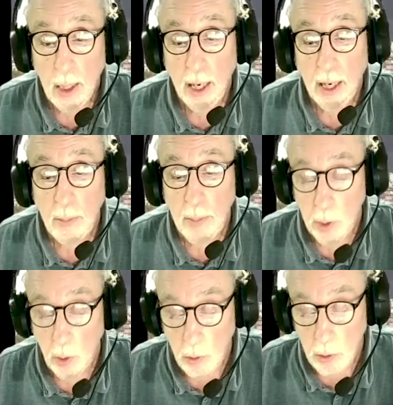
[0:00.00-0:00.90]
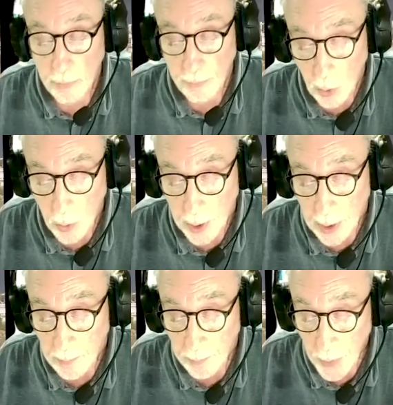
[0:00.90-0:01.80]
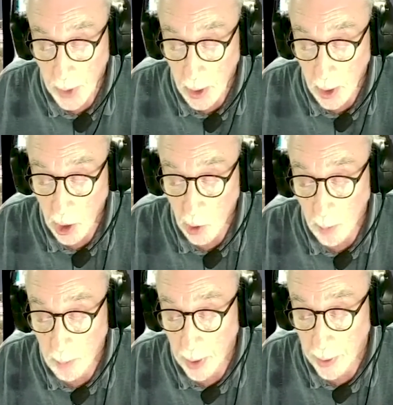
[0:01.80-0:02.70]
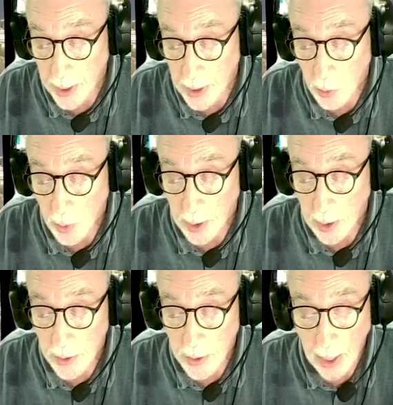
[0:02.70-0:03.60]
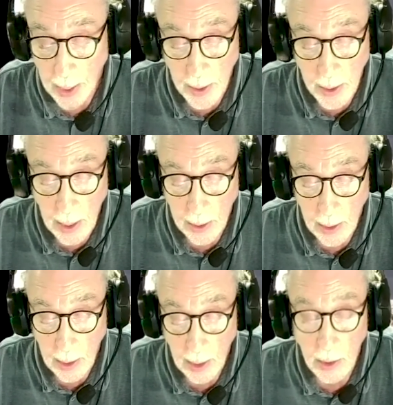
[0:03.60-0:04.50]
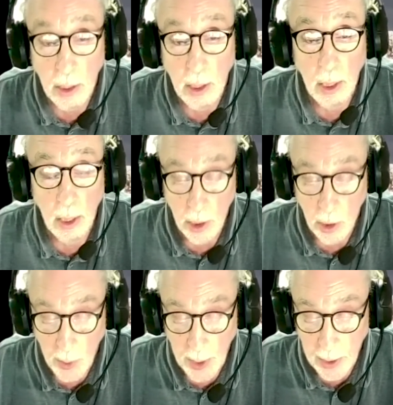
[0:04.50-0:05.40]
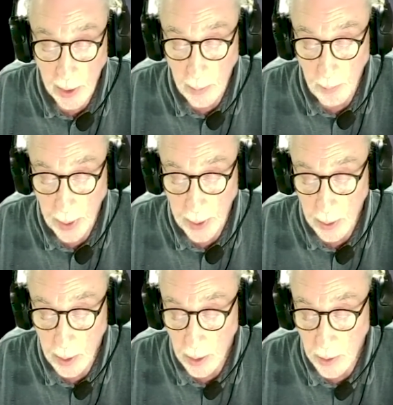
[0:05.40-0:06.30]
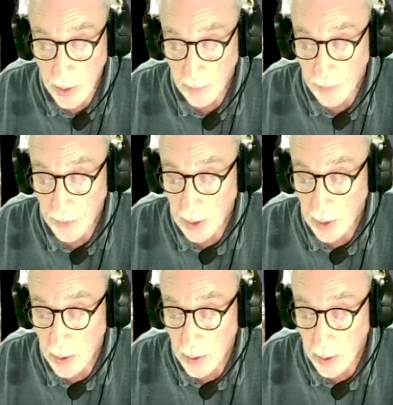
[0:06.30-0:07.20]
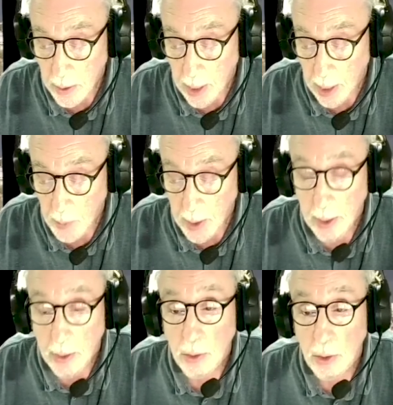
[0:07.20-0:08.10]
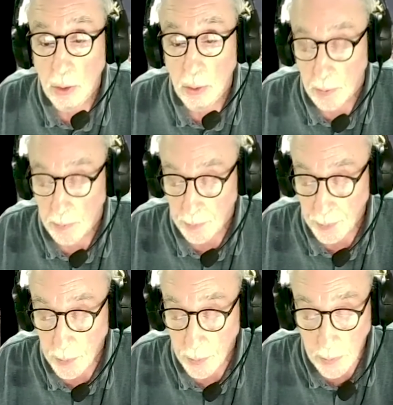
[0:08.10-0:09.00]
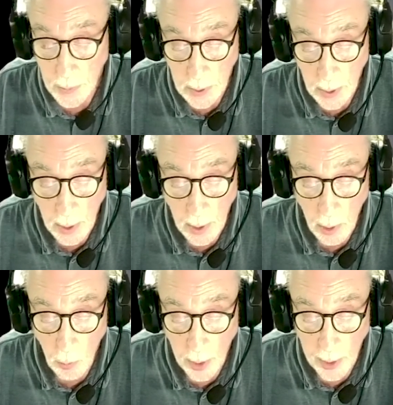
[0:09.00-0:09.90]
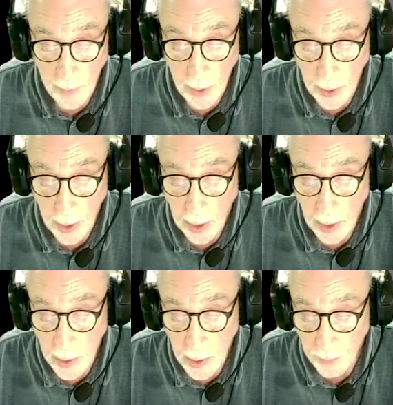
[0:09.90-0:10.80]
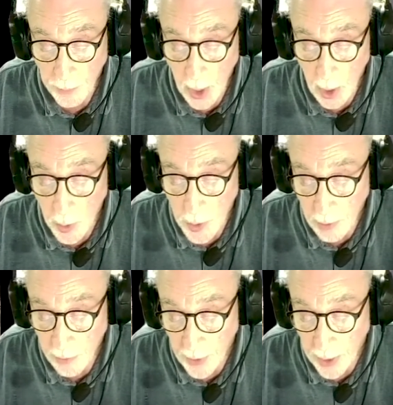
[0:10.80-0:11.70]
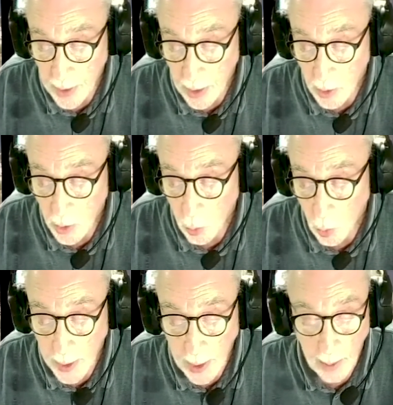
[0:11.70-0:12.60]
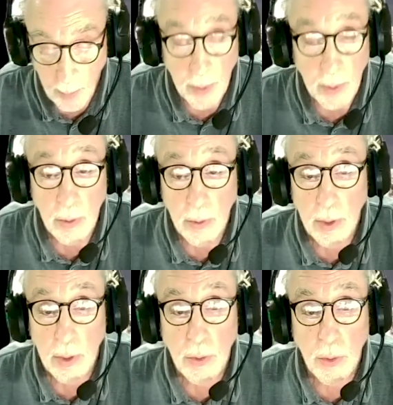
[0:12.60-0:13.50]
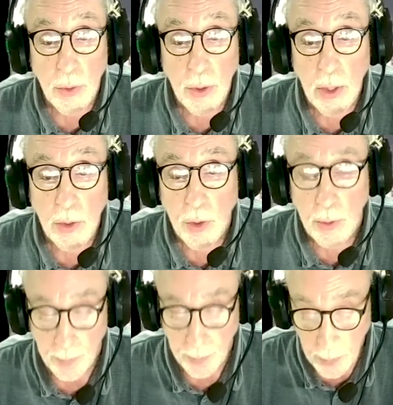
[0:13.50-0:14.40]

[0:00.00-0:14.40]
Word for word: I am an old fogey who, upon entering his ninth decade, created a bucket list of things that I would like to do. One of the things was to find out what happened to the association.